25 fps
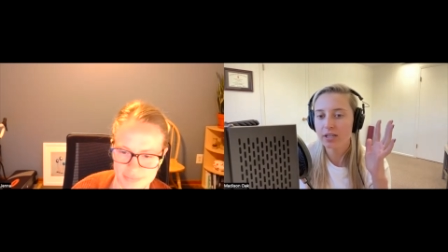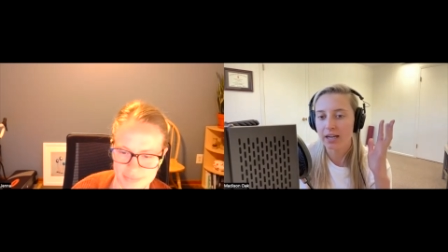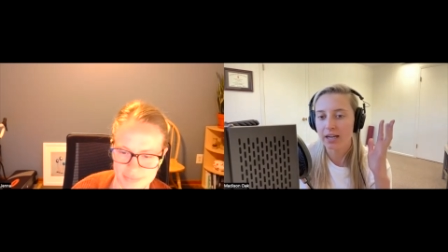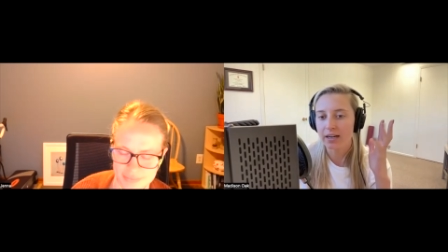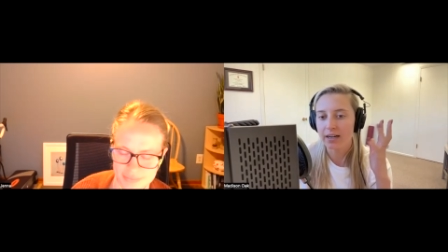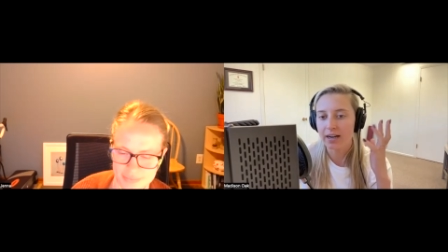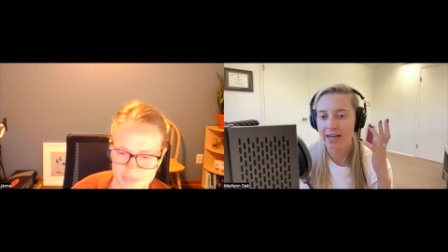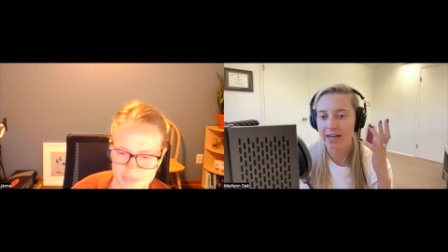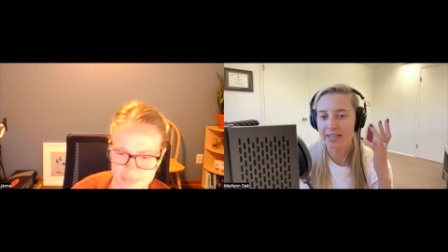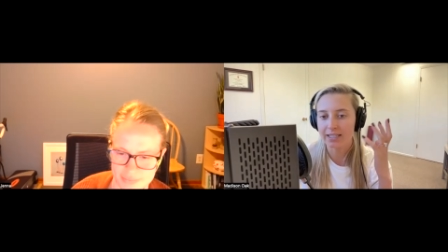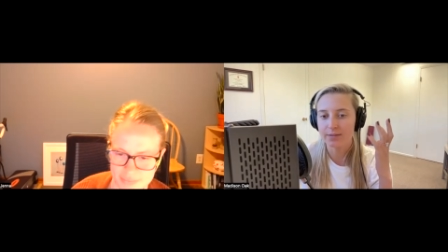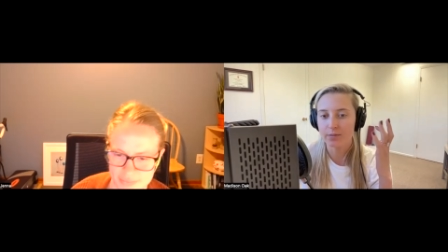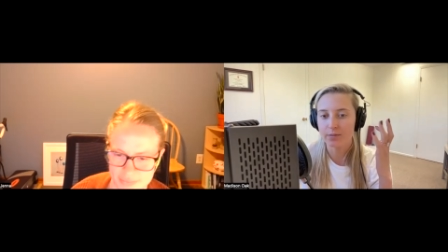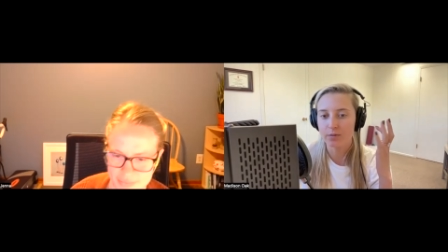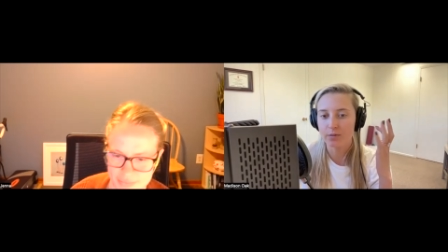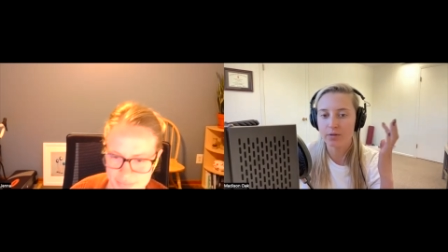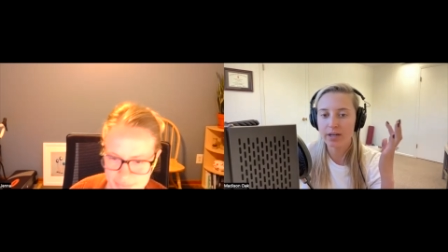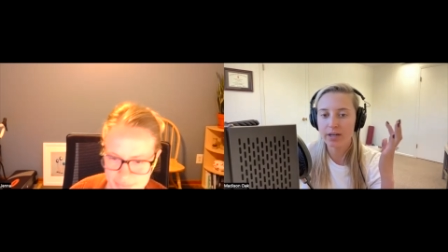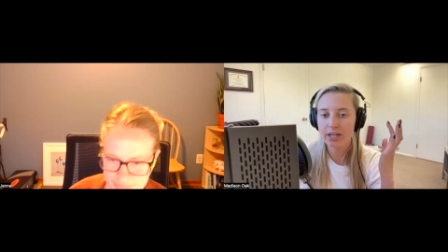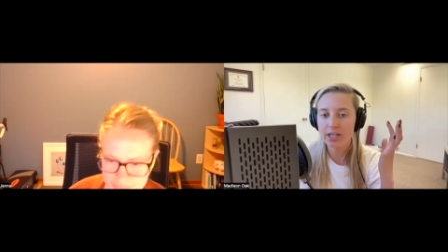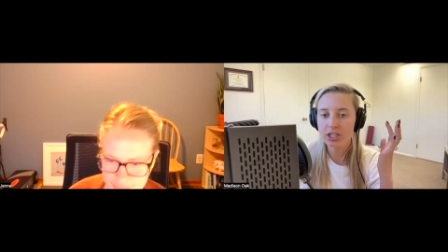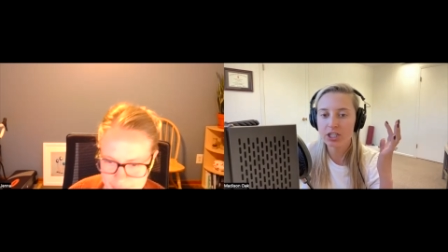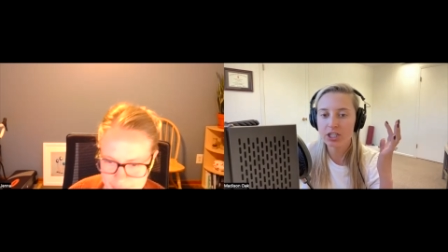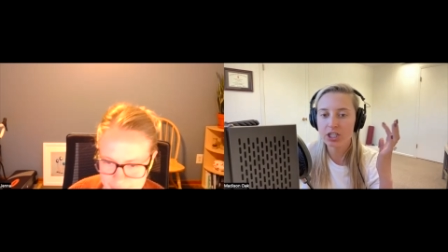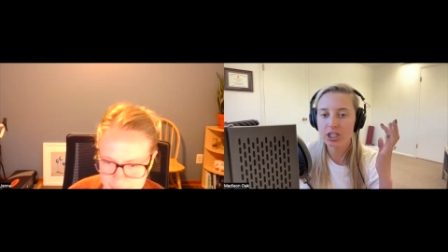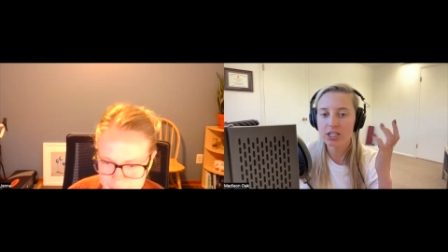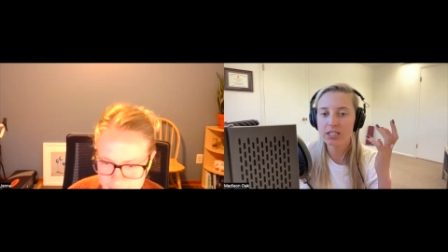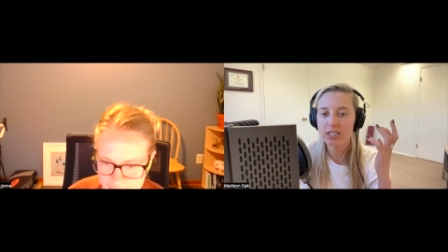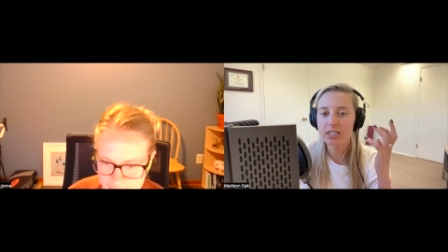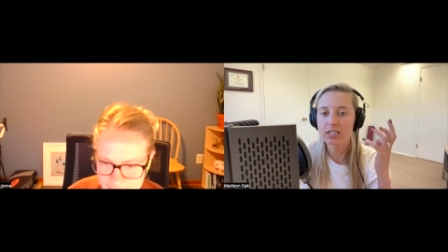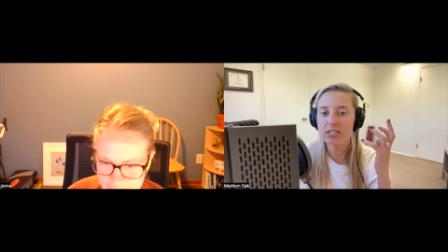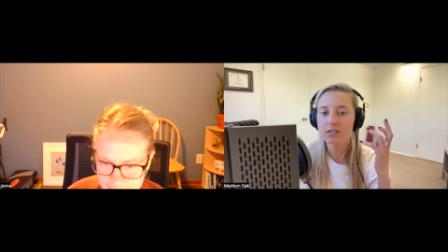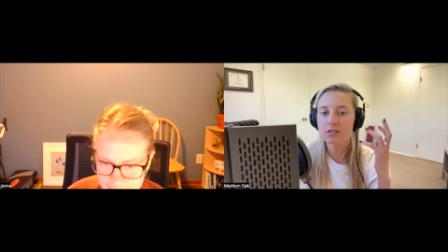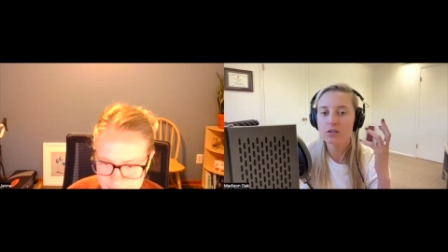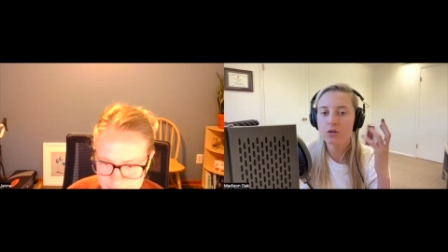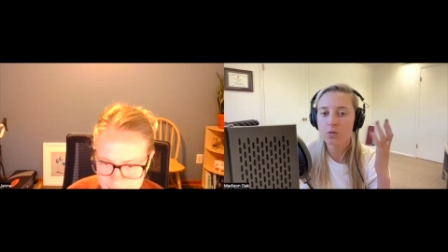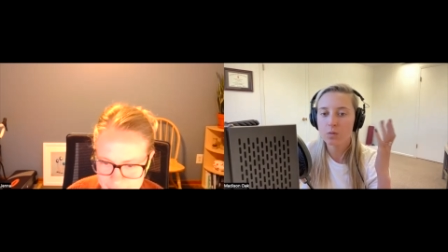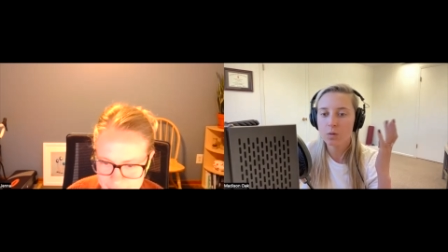and
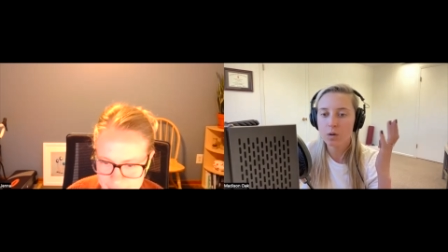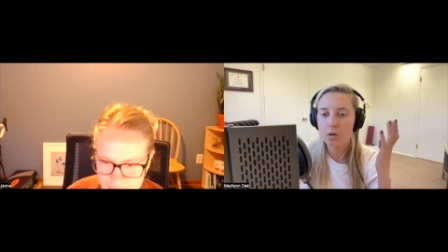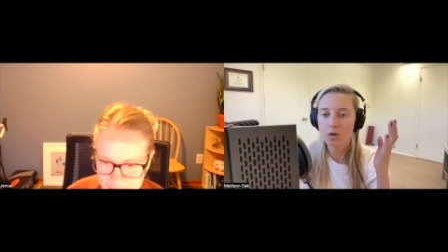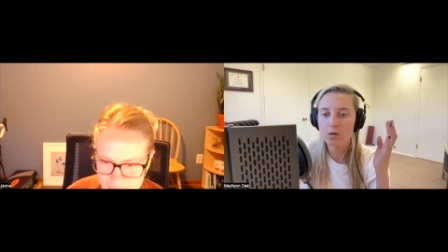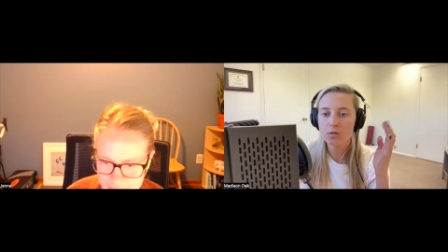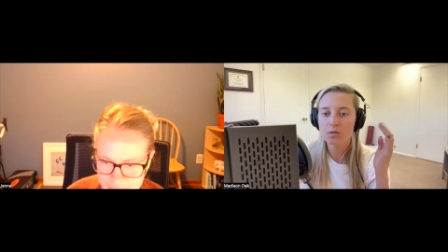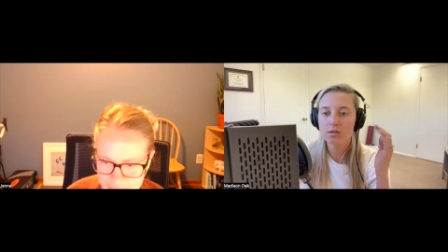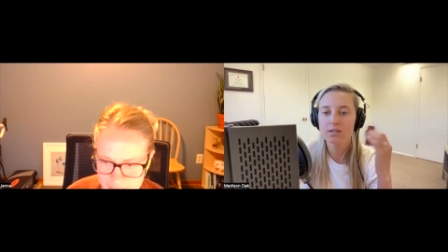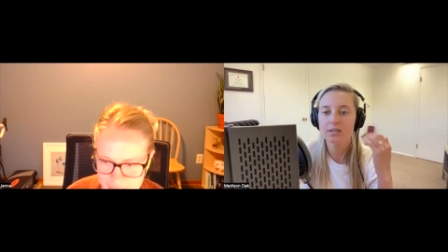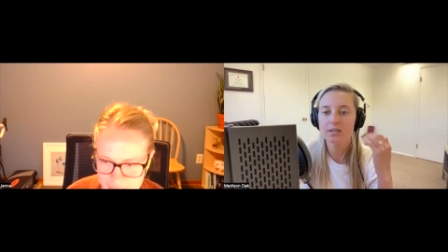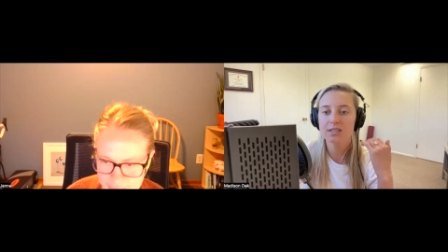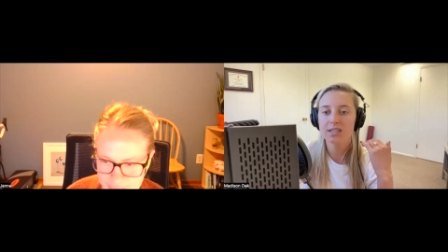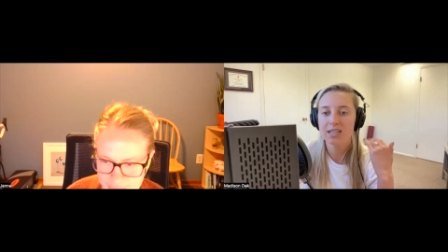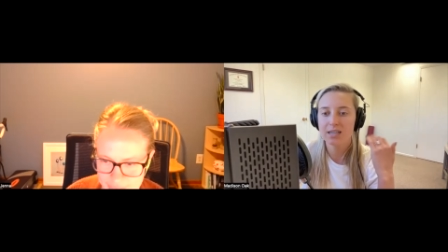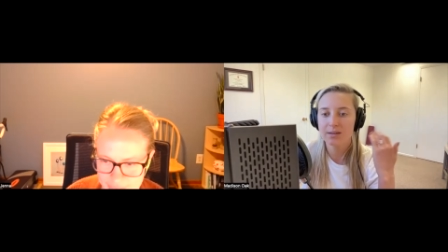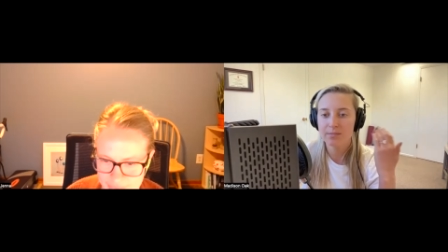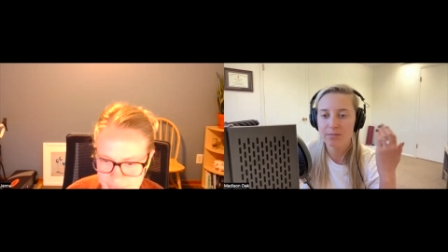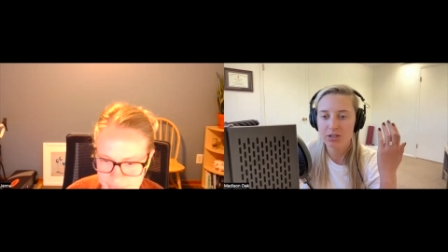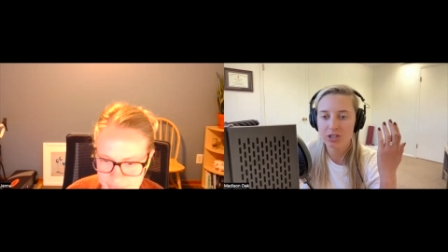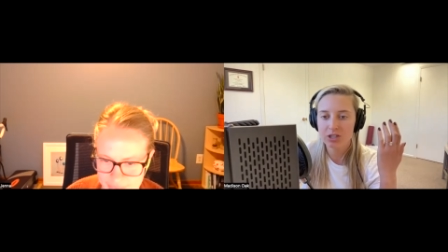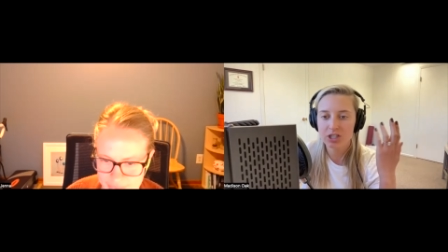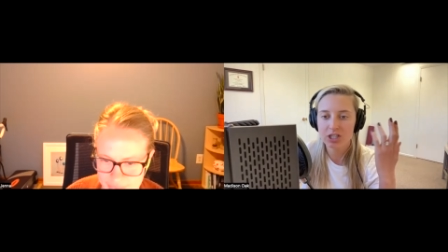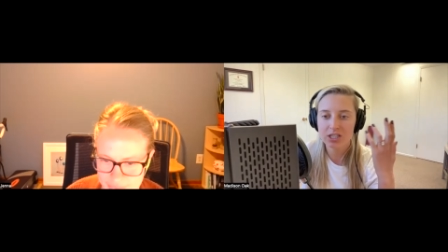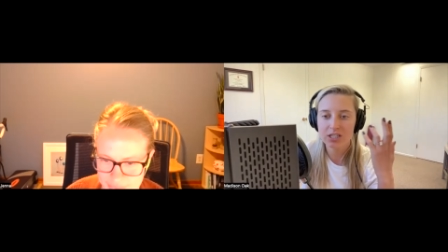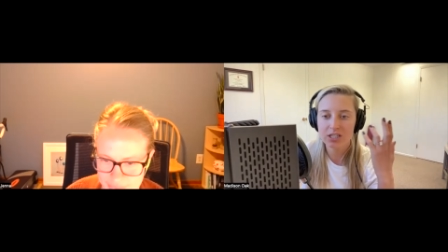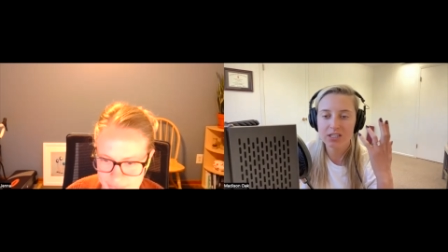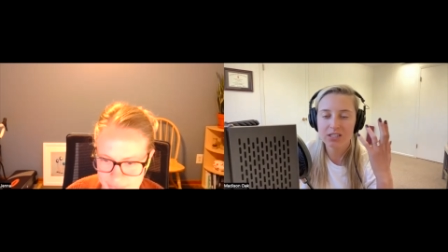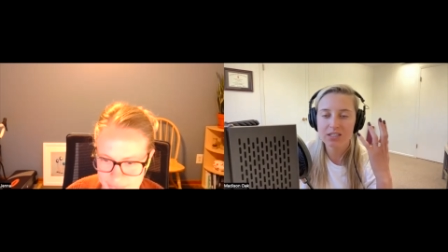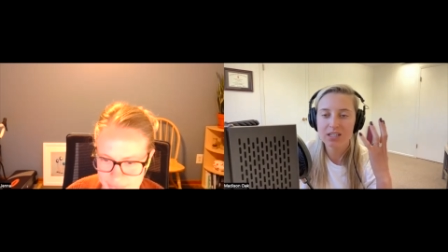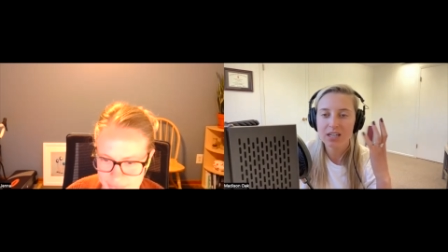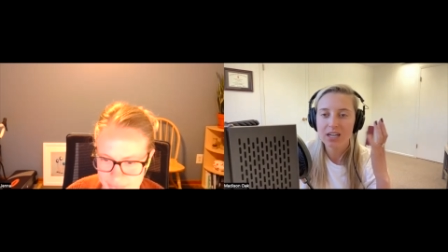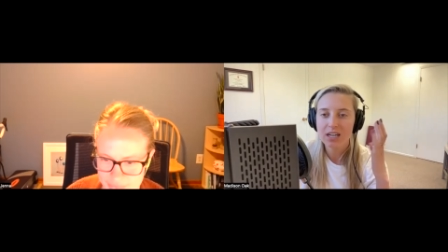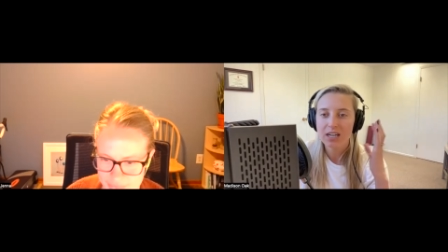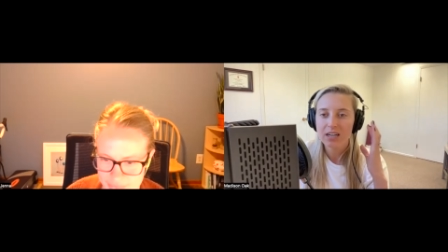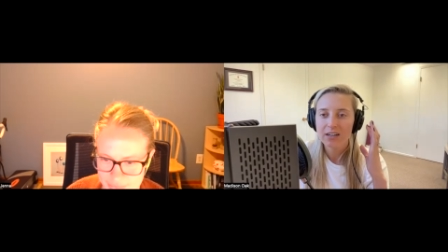aspirations, quotes, images,